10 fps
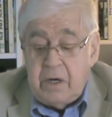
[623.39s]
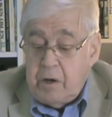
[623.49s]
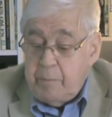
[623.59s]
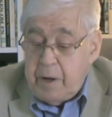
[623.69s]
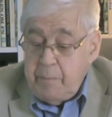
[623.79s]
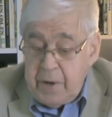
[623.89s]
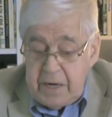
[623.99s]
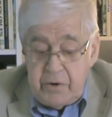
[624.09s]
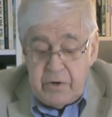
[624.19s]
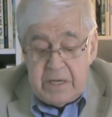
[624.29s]
And by
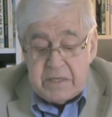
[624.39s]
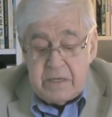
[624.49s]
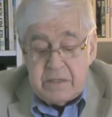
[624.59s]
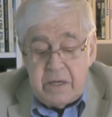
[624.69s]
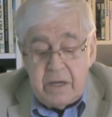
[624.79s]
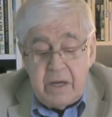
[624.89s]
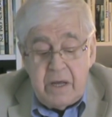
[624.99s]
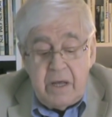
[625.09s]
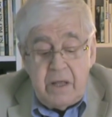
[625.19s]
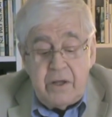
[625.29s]
many reasons,
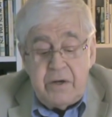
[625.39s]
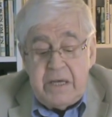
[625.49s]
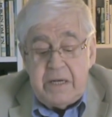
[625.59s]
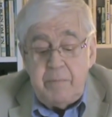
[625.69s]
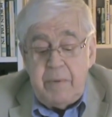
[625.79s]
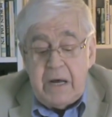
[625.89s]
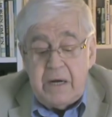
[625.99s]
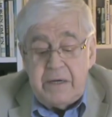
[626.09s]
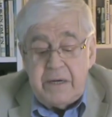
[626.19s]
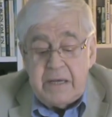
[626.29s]
the needed
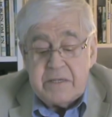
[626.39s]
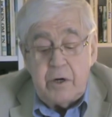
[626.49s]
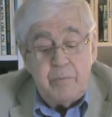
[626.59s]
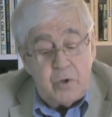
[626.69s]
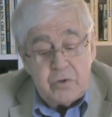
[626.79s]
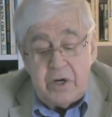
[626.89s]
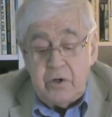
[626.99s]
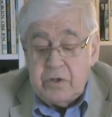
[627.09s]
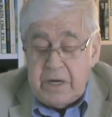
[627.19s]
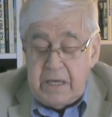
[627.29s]
blood tests are mostly
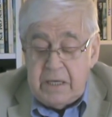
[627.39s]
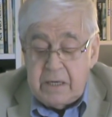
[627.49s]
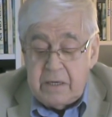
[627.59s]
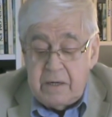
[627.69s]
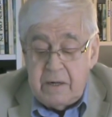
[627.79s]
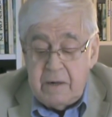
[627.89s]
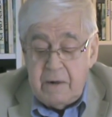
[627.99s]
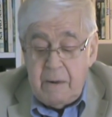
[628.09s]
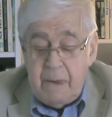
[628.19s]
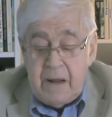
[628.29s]
not taken.
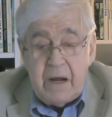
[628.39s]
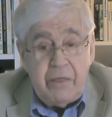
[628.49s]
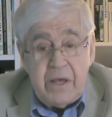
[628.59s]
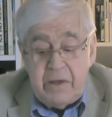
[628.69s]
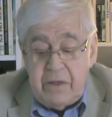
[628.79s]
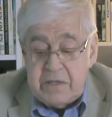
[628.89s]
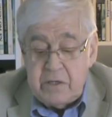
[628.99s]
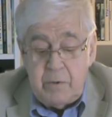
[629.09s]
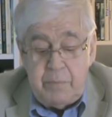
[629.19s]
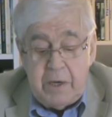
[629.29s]
I think this
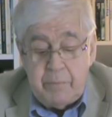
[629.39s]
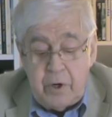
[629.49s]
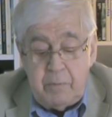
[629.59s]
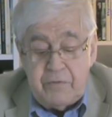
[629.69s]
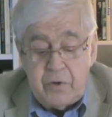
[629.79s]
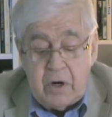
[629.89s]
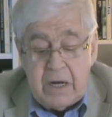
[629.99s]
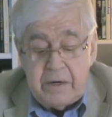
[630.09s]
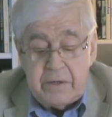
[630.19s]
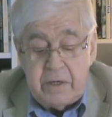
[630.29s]
is a big problem for your
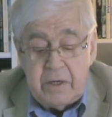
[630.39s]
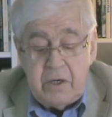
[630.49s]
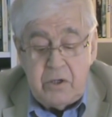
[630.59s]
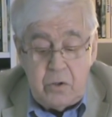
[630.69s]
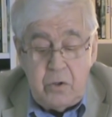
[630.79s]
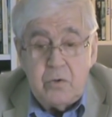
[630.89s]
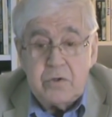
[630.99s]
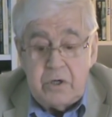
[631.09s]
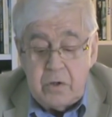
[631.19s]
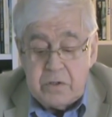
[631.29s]
country. You
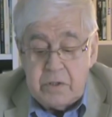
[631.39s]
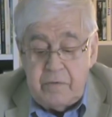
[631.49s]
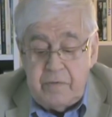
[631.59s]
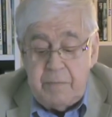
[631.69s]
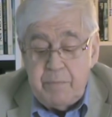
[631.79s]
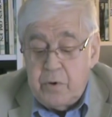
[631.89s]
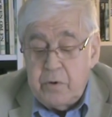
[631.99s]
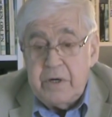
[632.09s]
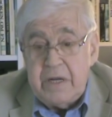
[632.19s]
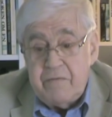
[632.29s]
lose lots of
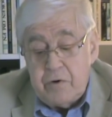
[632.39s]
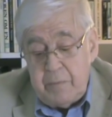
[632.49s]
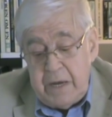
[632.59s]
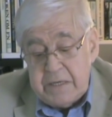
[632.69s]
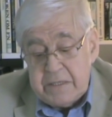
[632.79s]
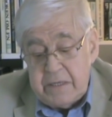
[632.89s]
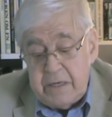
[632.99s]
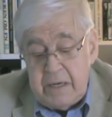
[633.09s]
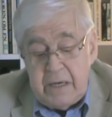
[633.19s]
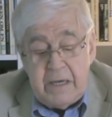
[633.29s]
important information
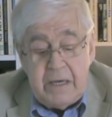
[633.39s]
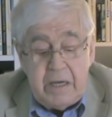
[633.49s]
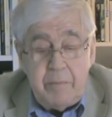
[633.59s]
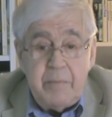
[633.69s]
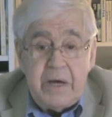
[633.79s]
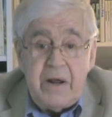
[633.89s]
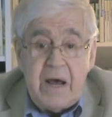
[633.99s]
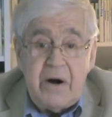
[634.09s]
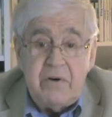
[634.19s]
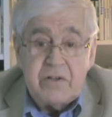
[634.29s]
in many
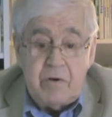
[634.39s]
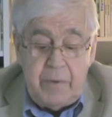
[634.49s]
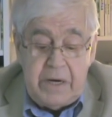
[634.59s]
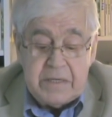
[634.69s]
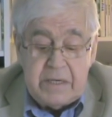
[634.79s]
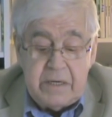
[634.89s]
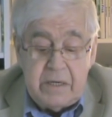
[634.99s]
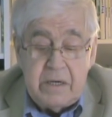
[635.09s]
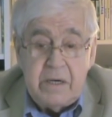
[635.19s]
areas of medicine.